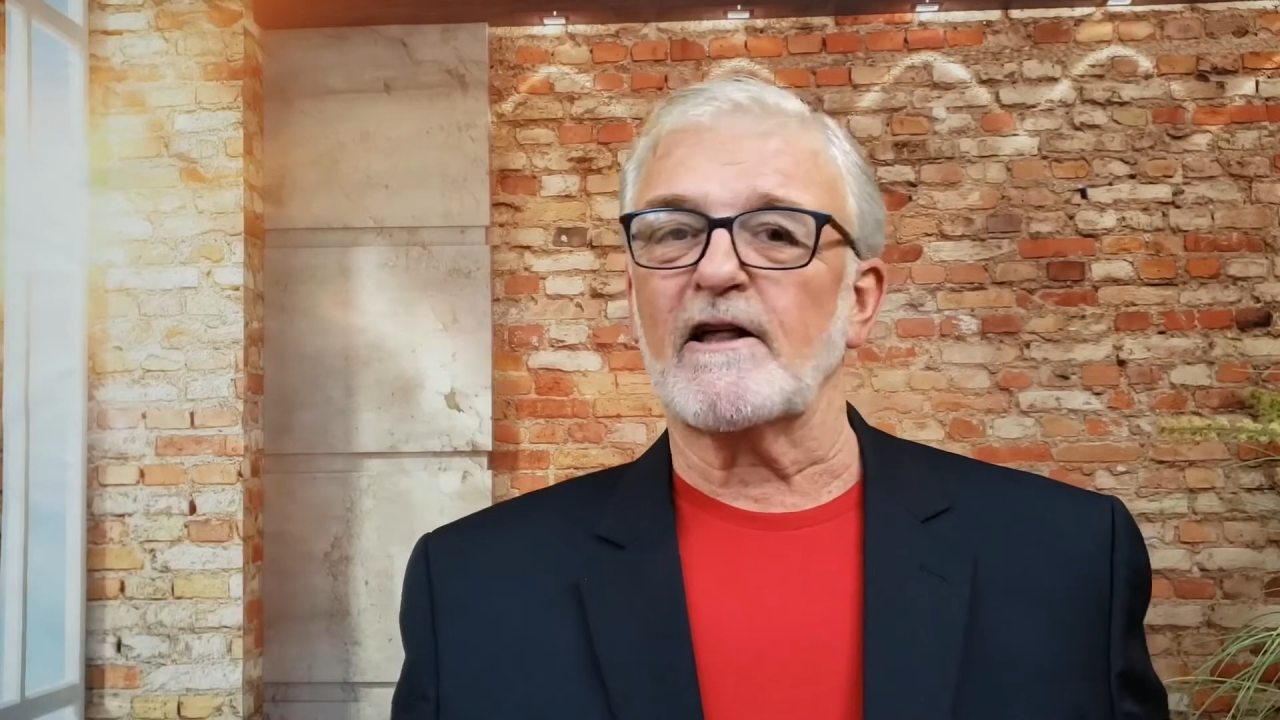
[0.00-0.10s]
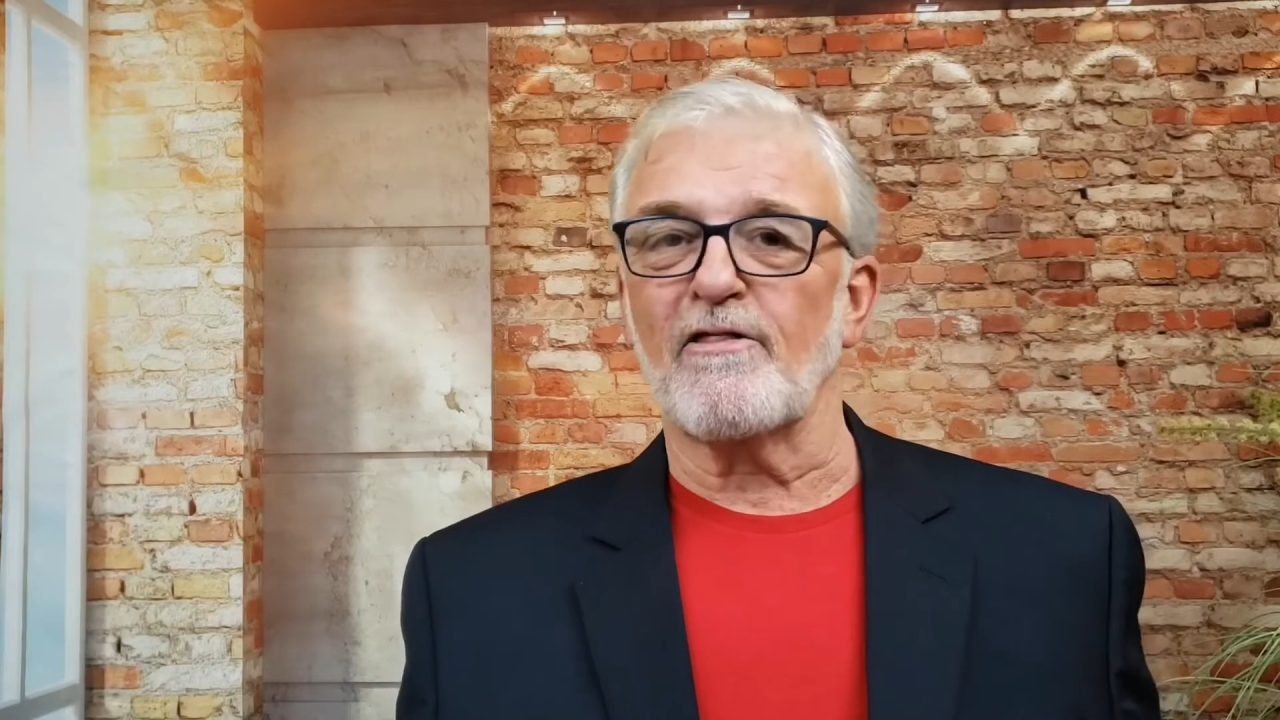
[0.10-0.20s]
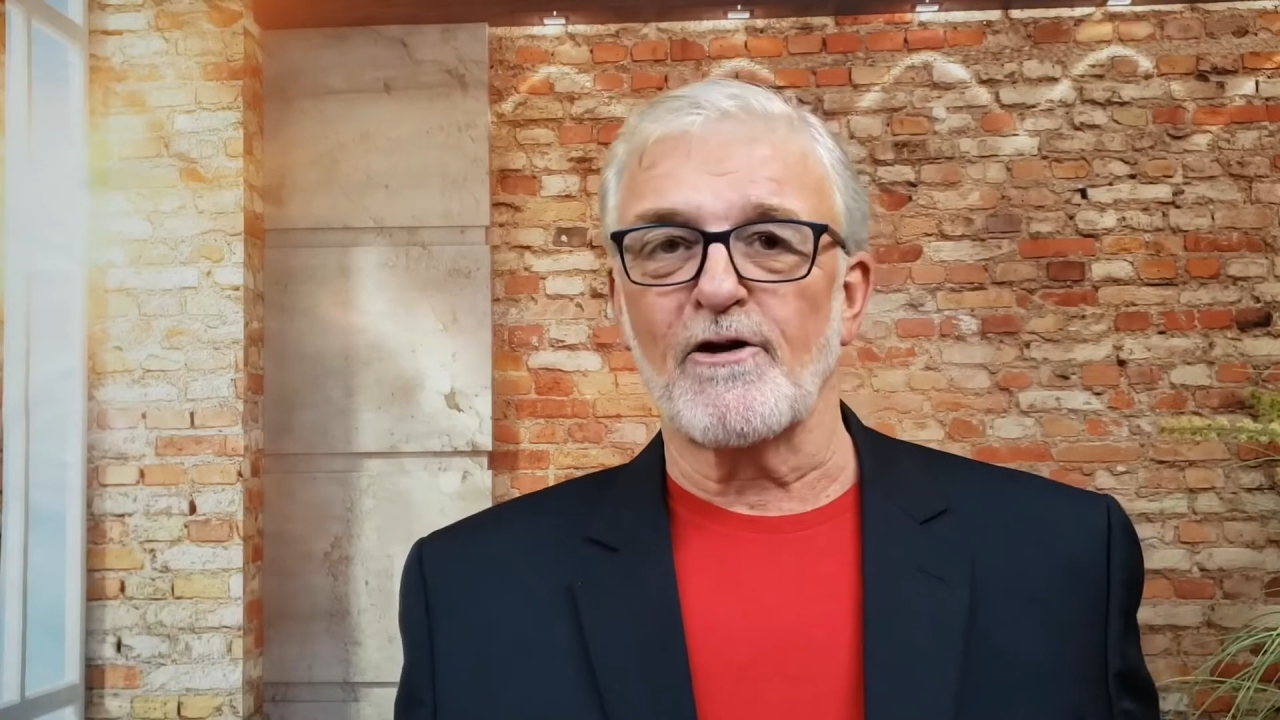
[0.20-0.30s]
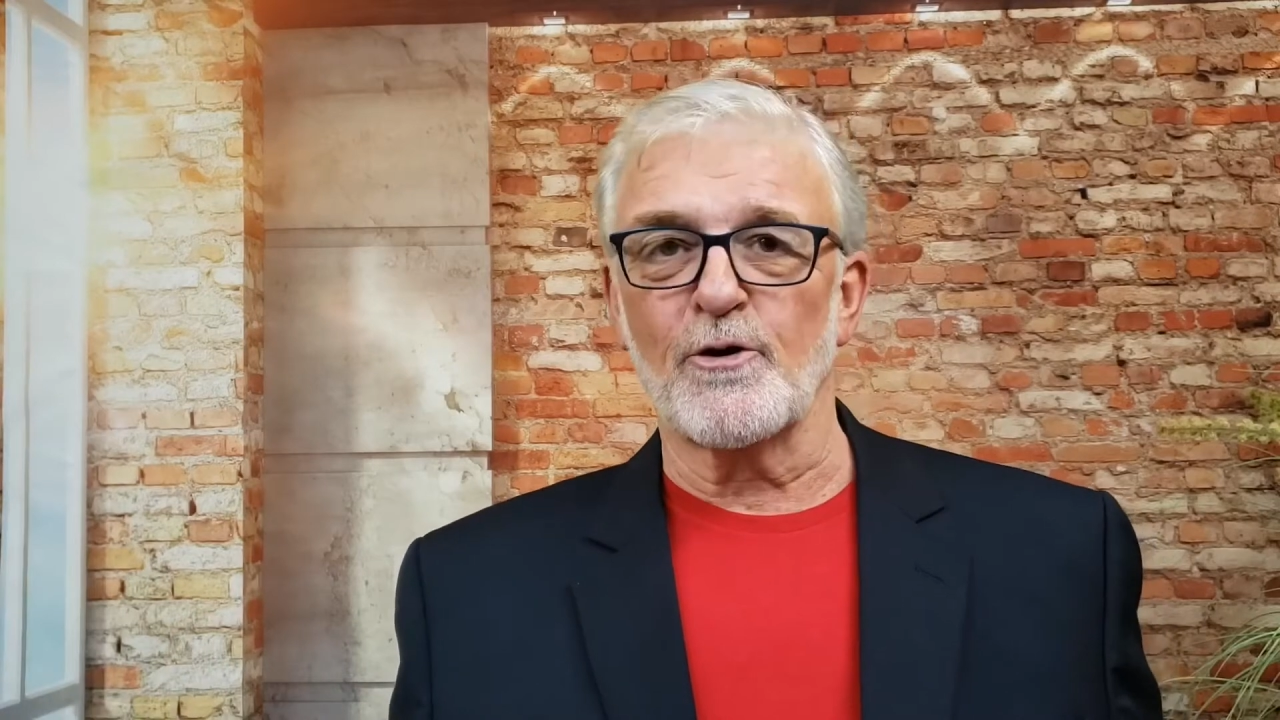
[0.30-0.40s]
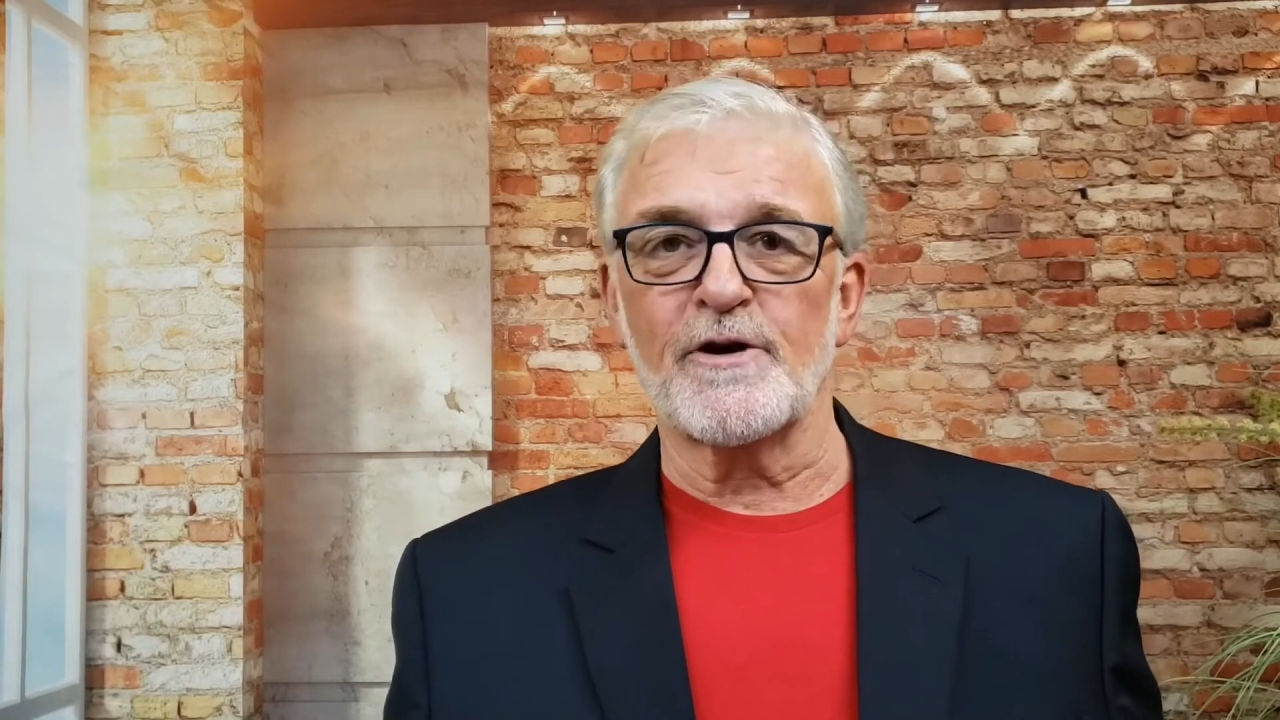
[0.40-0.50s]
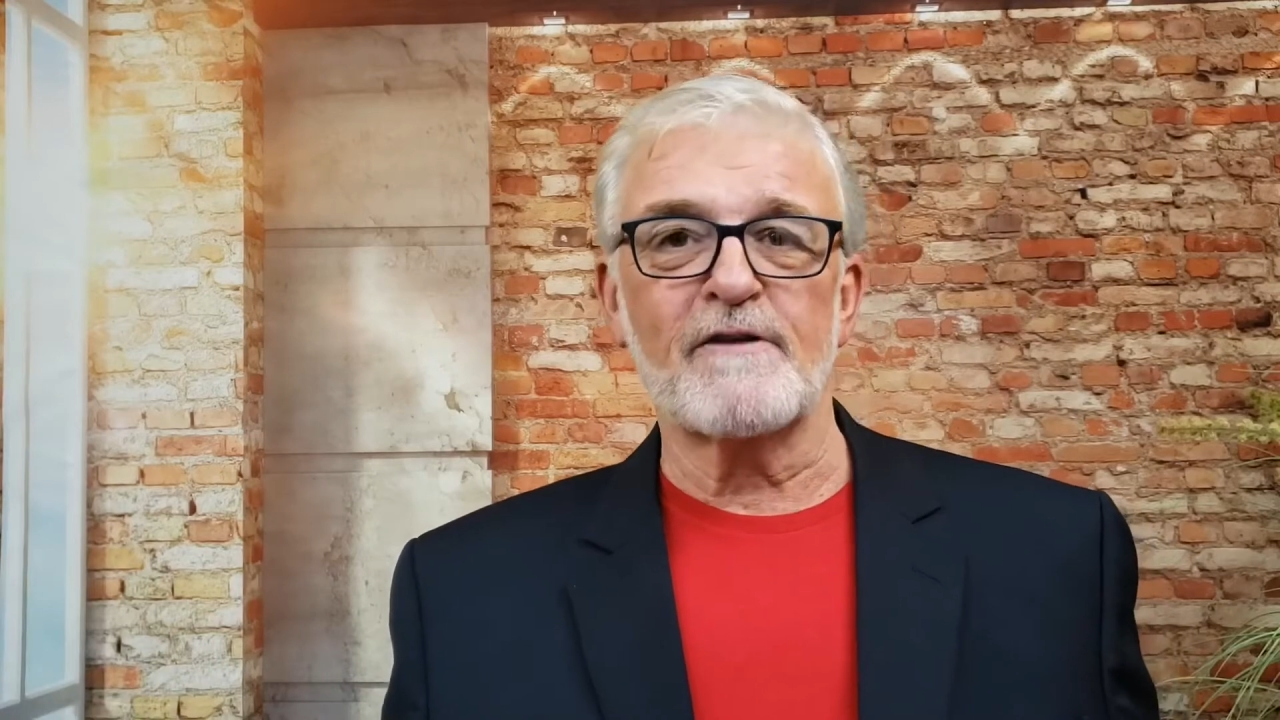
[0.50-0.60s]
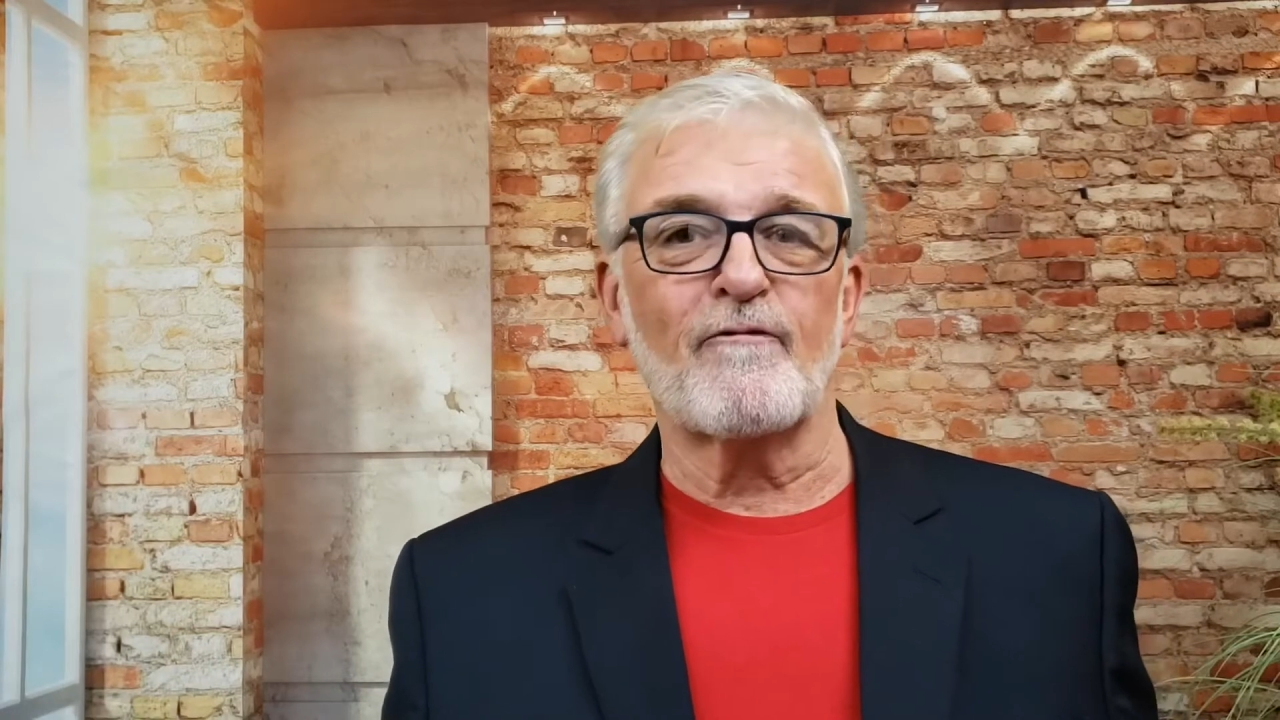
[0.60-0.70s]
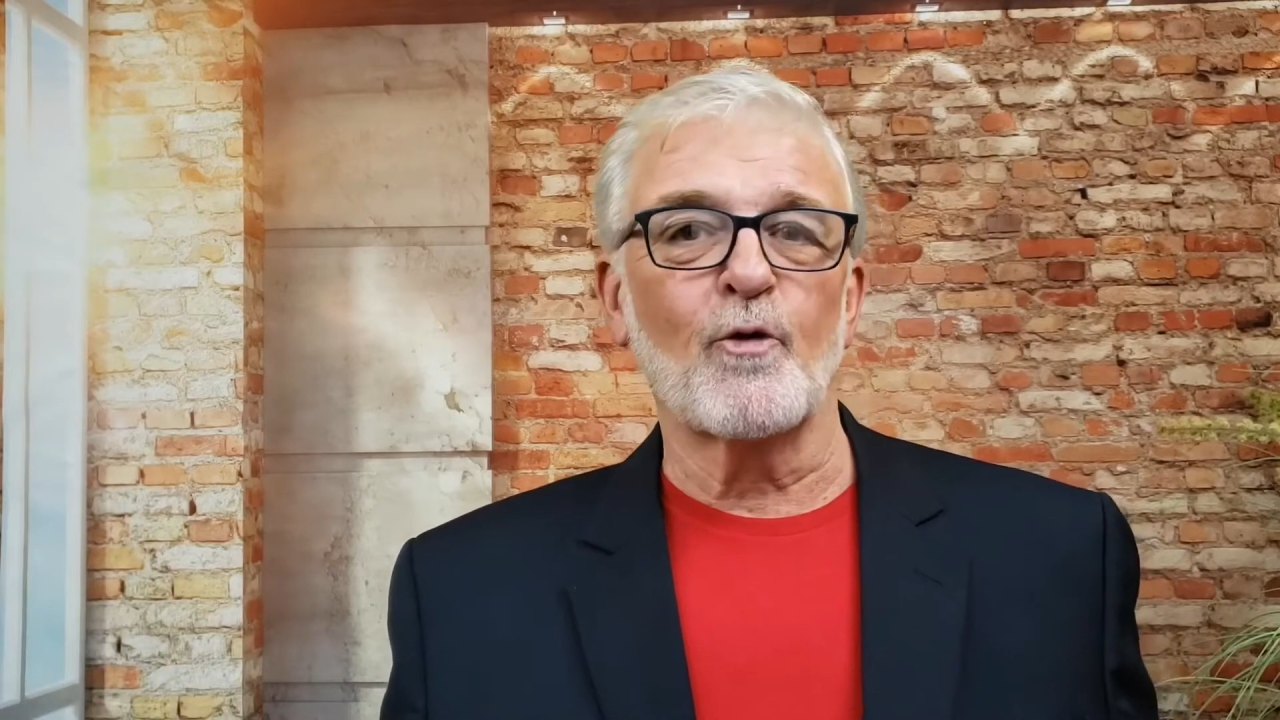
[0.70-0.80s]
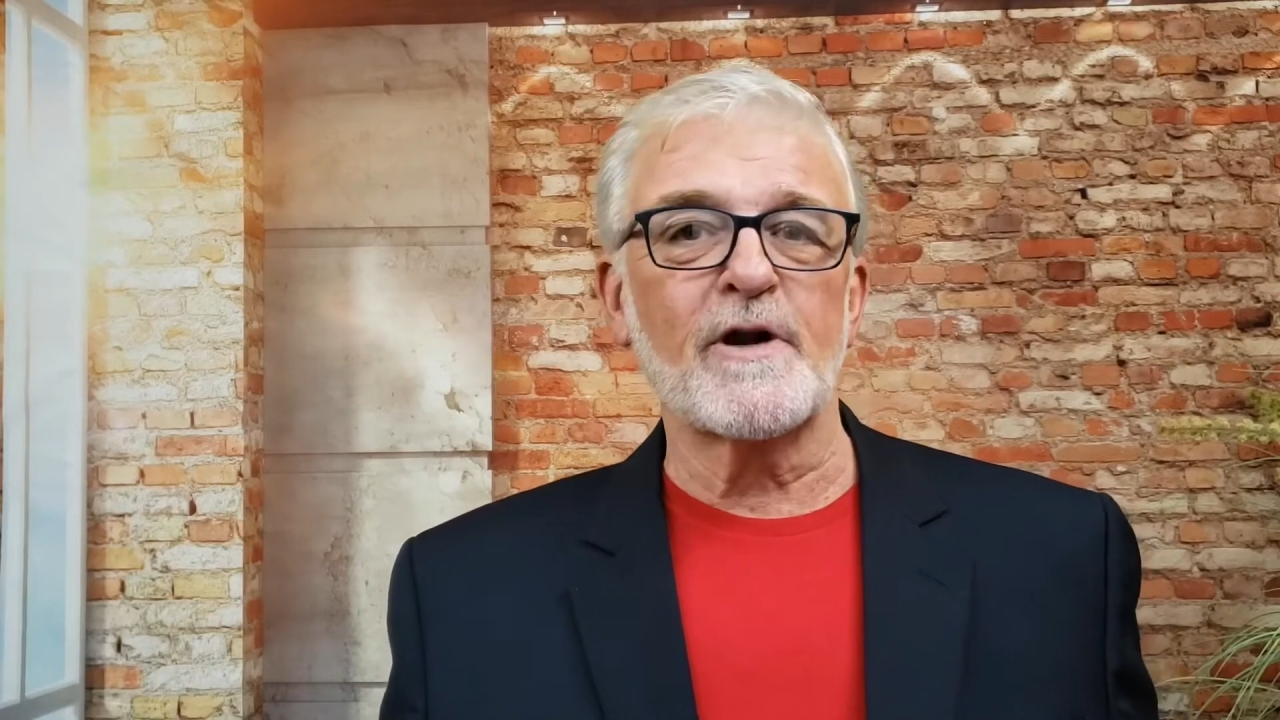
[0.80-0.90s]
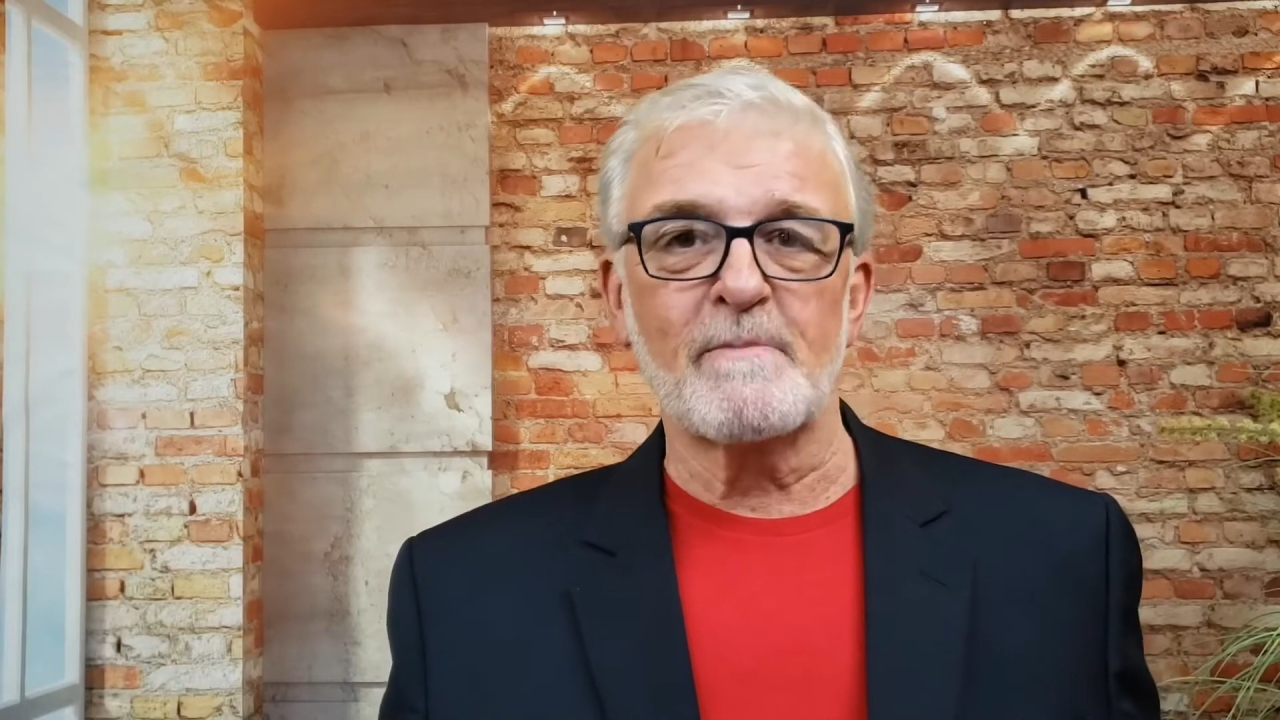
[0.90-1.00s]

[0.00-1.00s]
30-40